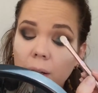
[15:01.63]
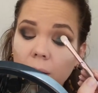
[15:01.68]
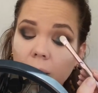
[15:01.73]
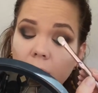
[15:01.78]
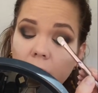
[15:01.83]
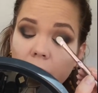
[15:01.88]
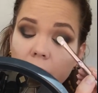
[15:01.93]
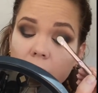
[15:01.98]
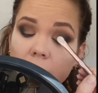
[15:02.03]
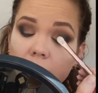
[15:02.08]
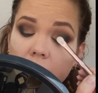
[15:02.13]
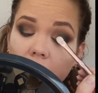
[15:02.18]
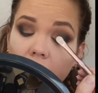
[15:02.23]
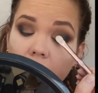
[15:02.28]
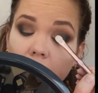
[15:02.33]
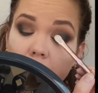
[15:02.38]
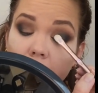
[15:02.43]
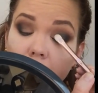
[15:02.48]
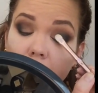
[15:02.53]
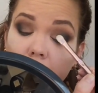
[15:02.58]
close
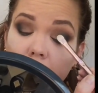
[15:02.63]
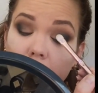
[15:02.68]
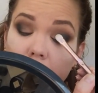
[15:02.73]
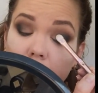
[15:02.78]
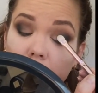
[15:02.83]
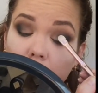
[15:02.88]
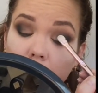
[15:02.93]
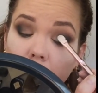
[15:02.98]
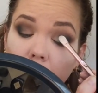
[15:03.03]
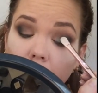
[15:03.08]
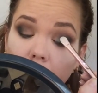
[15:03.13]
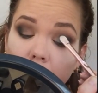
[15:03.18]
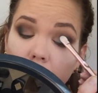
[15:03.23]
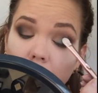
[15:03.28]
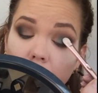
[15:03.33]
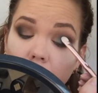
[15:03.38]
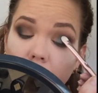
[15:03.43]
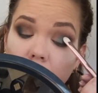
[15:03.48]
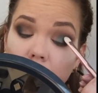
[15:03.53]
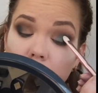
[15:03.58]
up to my
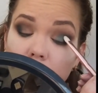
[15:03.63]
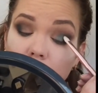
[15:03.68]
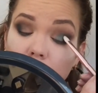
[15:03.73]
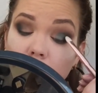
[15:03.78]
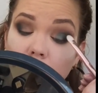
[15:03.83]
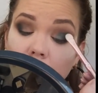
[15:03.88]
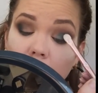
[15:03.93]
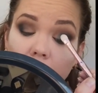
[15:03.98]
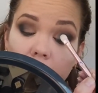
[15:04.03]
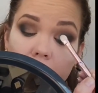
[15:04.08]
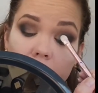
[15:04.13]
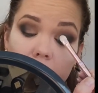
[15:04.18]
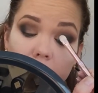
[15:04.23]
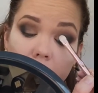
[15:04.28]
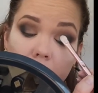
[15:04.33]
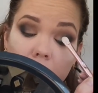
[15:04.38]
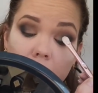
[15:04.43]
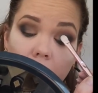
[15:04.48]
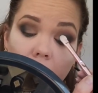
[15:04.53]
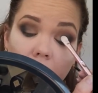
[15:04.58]
crease,
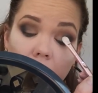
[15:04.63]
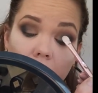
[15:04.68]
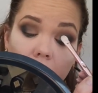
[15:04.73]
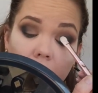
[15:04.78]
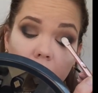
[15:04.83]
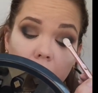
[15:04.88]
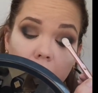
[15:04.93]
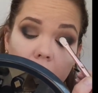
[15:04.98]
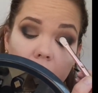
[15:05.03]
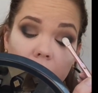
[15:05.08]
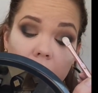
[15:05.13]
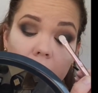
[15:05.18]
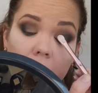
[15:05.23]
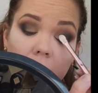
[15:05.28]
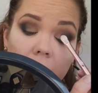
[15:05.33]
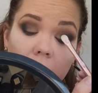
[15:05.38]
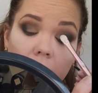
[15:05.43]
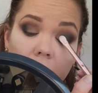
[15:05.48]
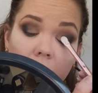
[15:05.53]
but not above it.